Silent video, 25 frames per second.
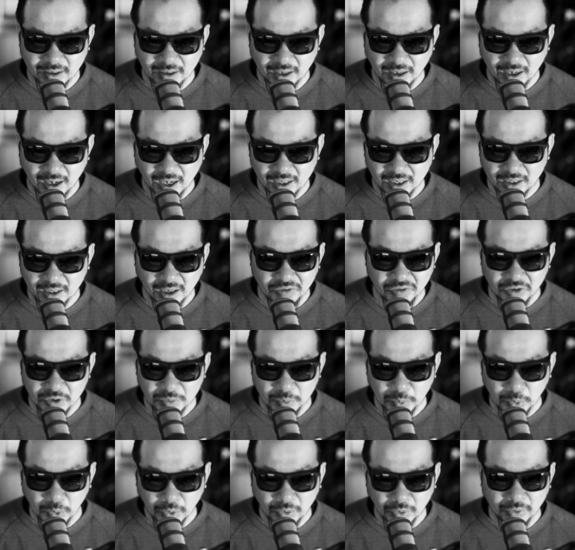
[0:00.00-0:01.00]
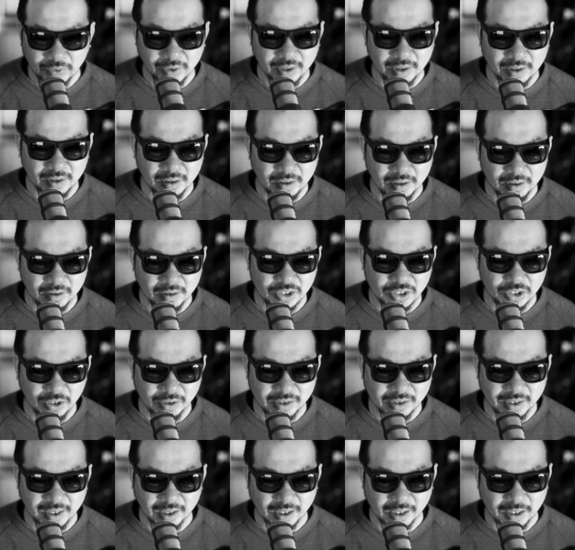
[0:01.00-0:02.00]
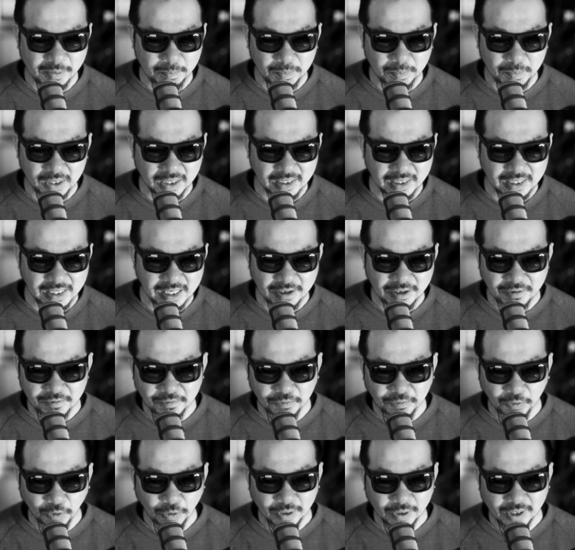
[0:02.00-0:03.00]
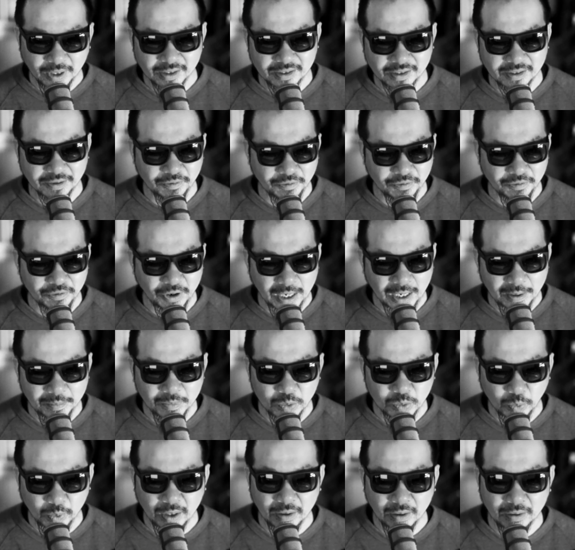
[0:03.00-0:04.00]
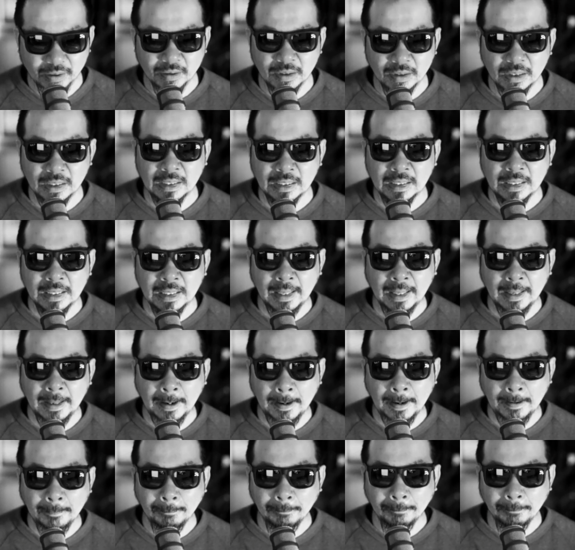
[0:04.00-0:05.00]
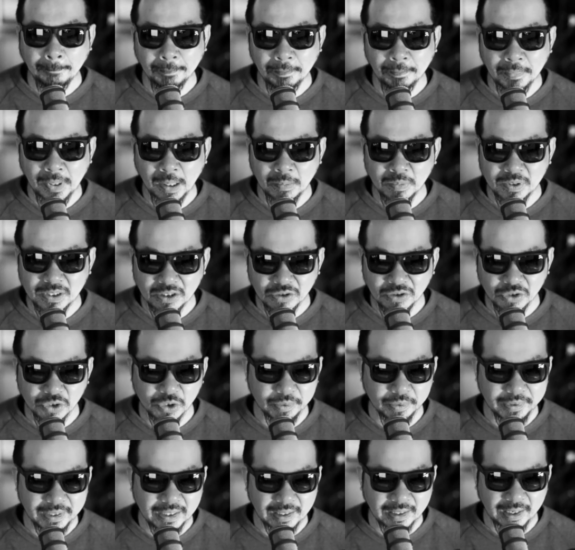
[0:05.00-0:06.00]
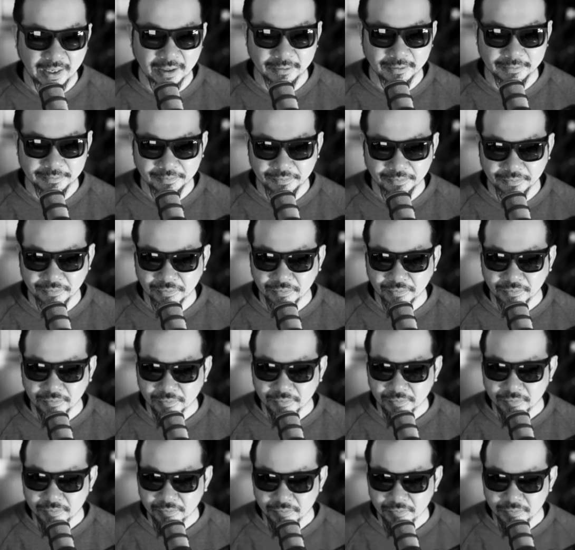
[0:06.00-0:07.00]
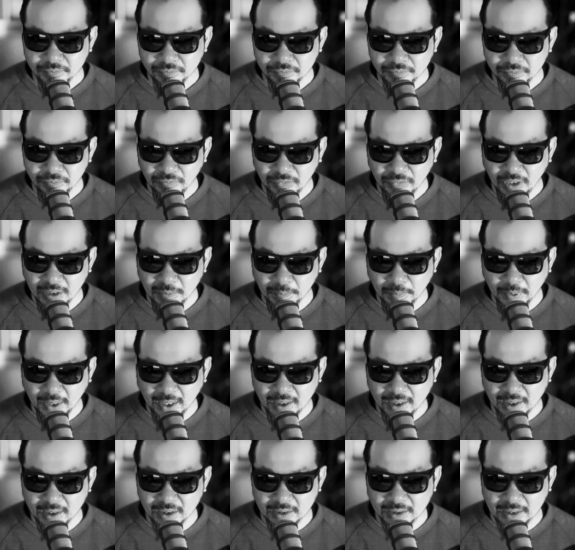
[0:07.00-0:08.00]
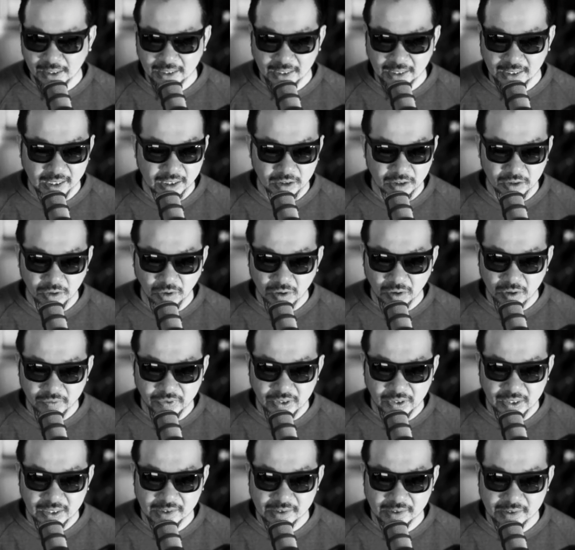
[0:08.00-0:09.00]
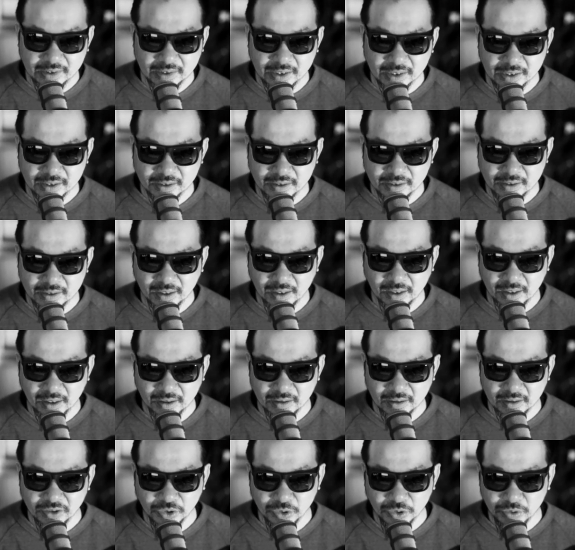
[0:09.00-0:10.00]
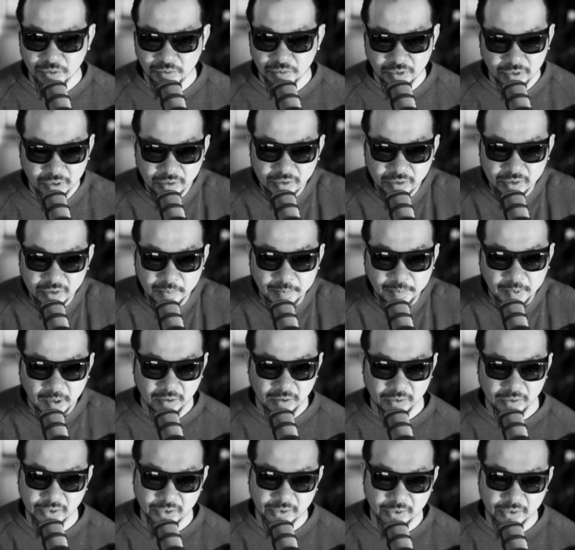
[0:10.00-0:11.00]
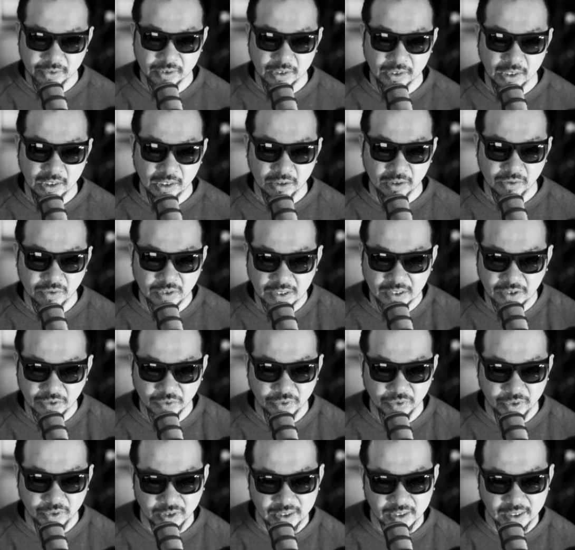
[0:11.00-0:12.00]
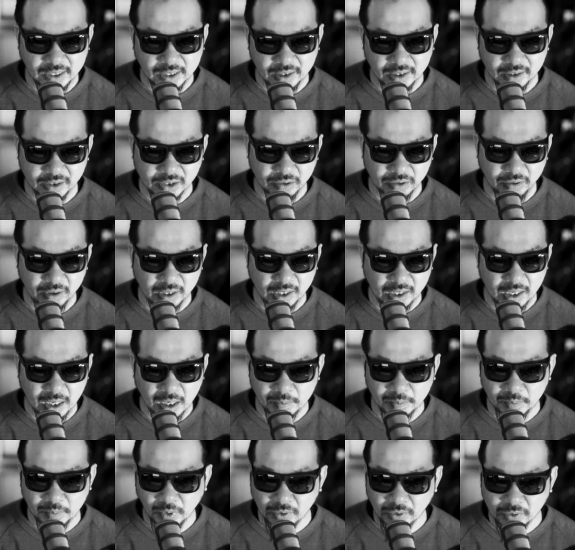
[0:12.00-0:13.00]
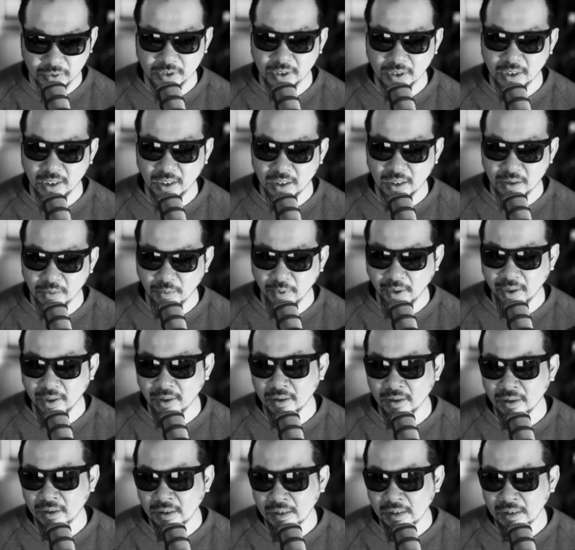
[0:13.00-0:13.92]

I love it more than the shots that are completely in focus and framed well. I'm still doing that. But again, a lot of it is just too rude to post because there's nudity in it, so I can't post it anywhere.